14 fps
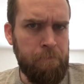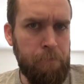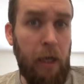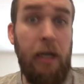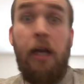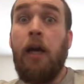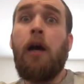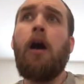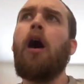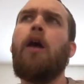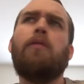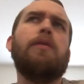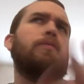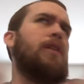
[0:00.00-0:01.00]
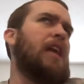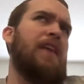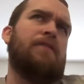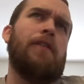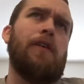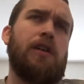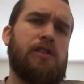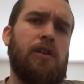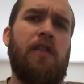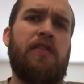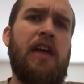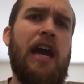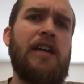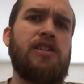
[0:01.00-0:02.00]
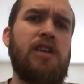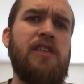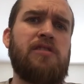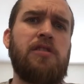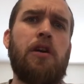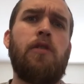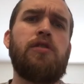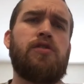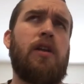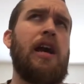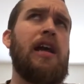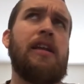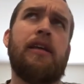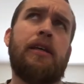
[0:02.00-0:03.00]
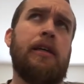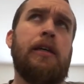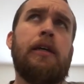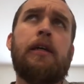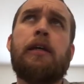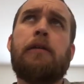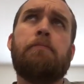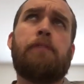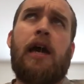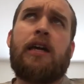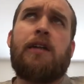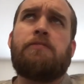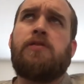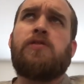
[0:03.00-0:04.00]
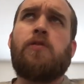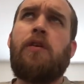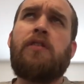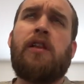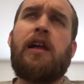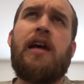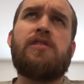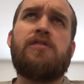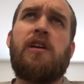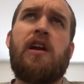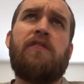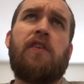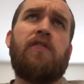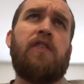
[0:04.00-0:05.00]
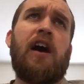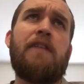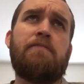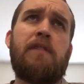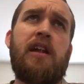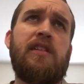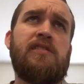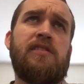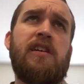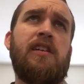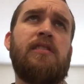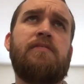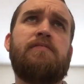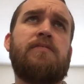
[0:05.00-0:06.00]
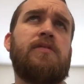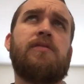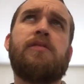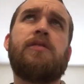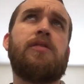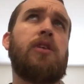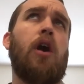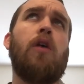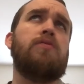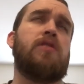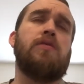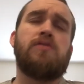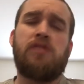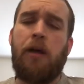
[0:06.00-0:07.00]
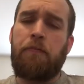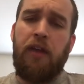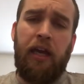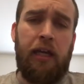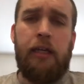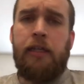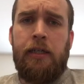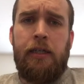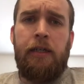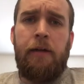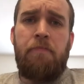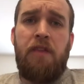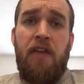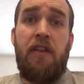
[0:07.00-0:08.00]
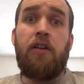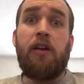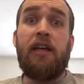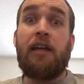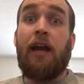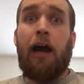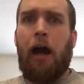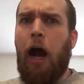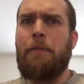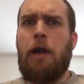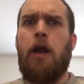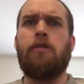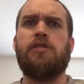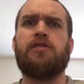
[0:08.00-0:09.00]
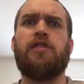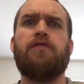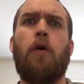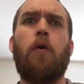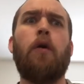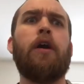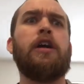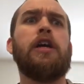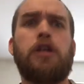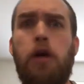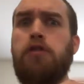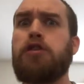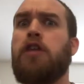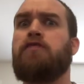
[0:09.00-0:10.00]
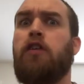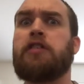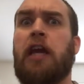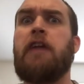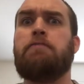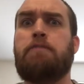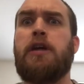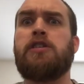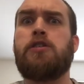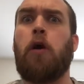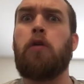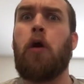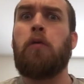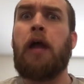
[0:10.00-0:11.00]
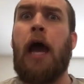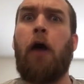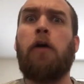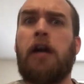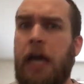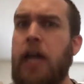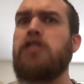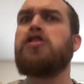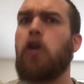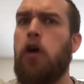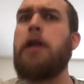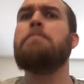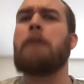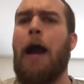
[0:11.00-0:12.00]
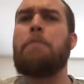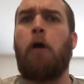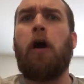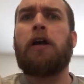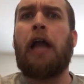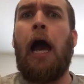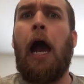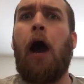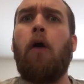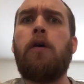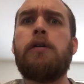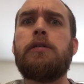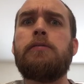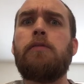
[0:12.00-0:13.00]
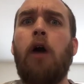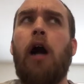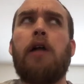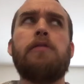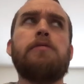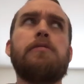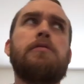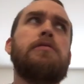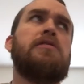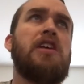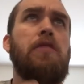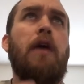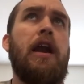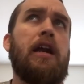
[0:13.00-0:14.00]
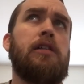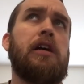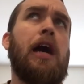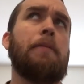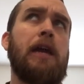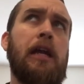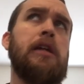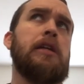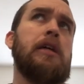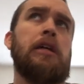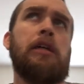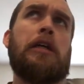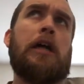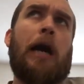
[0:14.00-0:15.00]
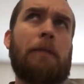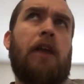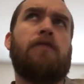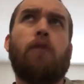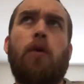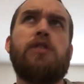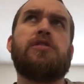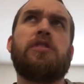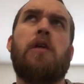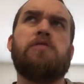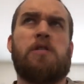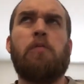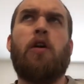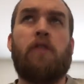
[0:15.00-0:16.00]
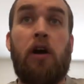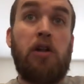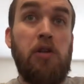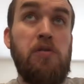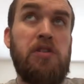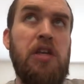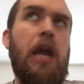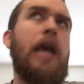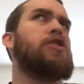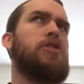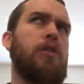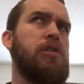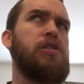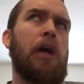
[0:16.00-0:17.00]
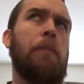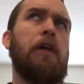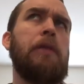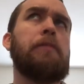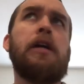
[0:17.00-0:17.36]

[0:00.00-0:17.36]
But we can't focus on that. She has to go and try and back up the story of The Last Jedi for 5 minutes and then go do something. And then they're like, I'm Harrison Ford. You should forgive Ben Solo now. He's good in my book now. Well, theoretically. I'm not a Force ghost. I'm more of a hallucination or something.